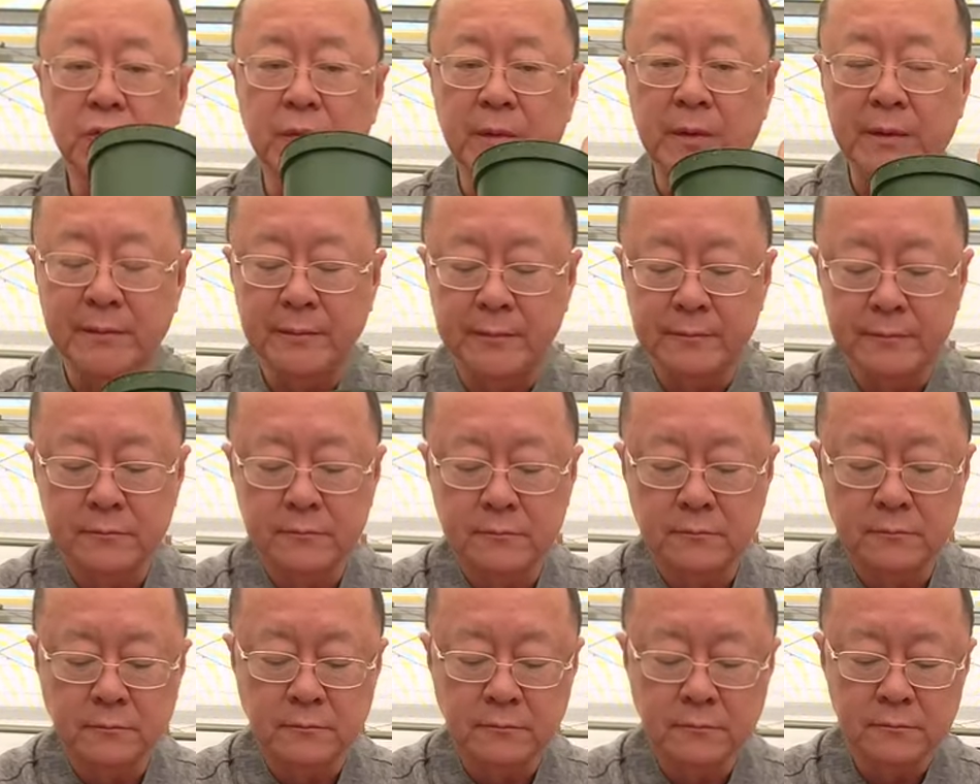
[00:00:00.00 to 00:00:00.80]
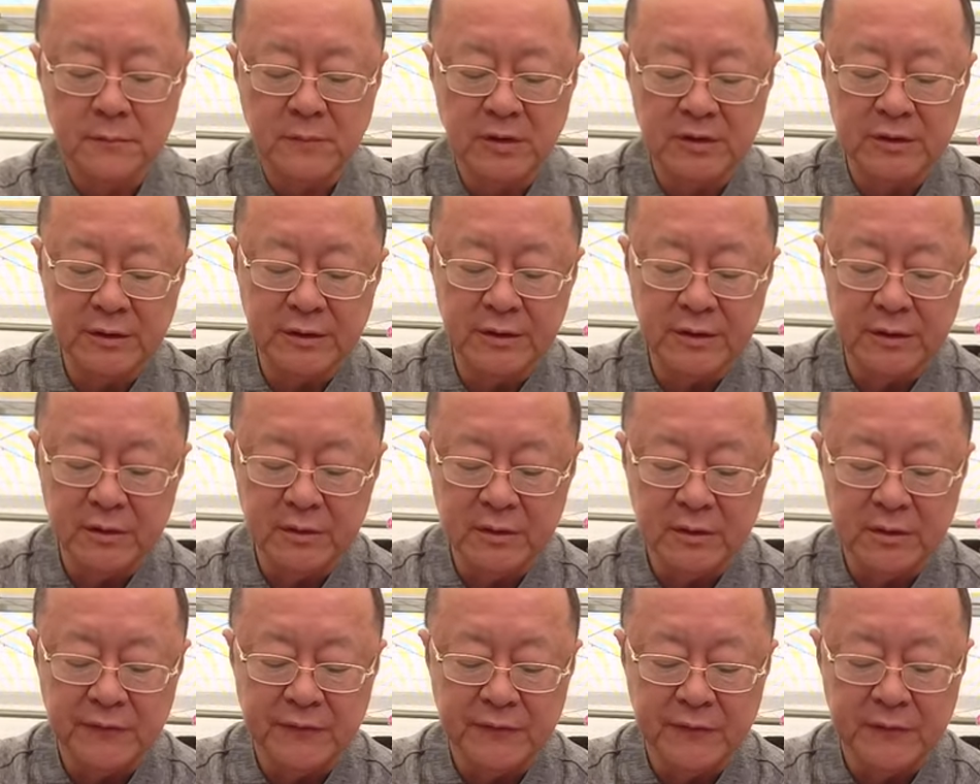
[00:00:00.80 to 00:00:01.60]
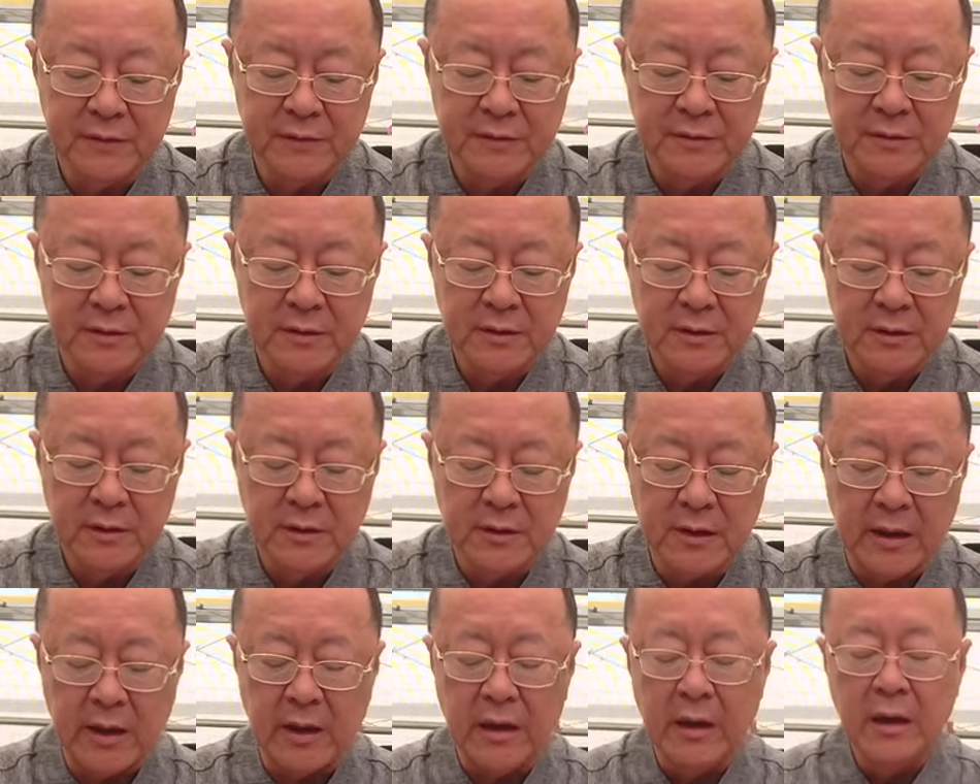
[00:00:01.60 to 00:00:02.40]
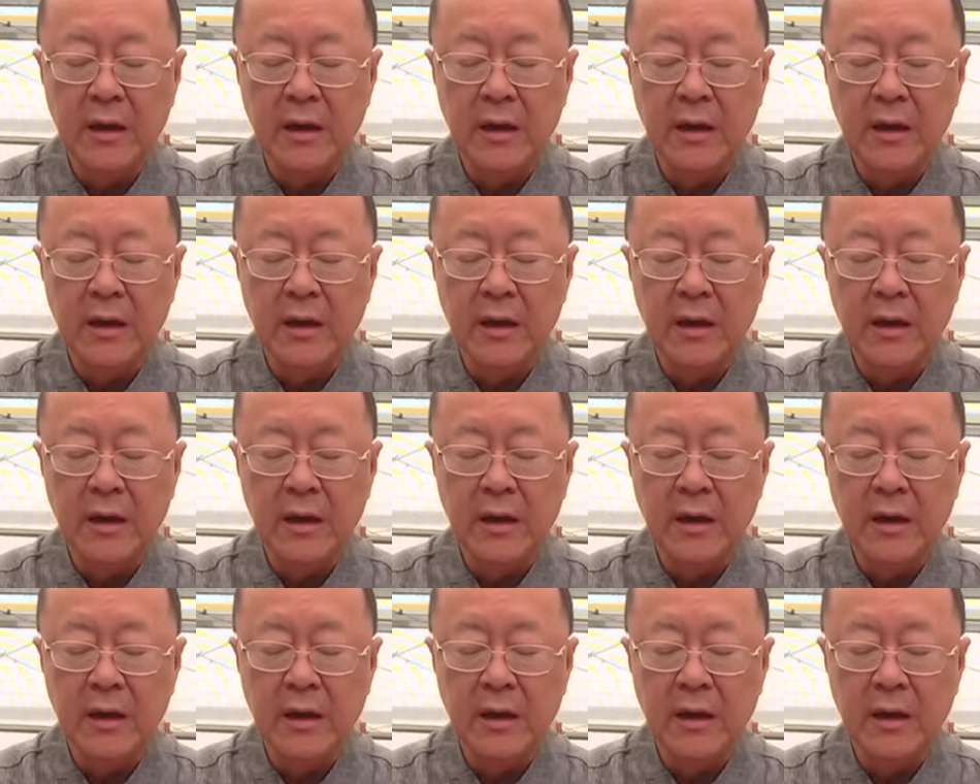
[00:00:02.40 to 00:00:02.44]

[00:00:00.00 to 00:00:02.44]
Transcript: one. Is it here, the difference? Okay,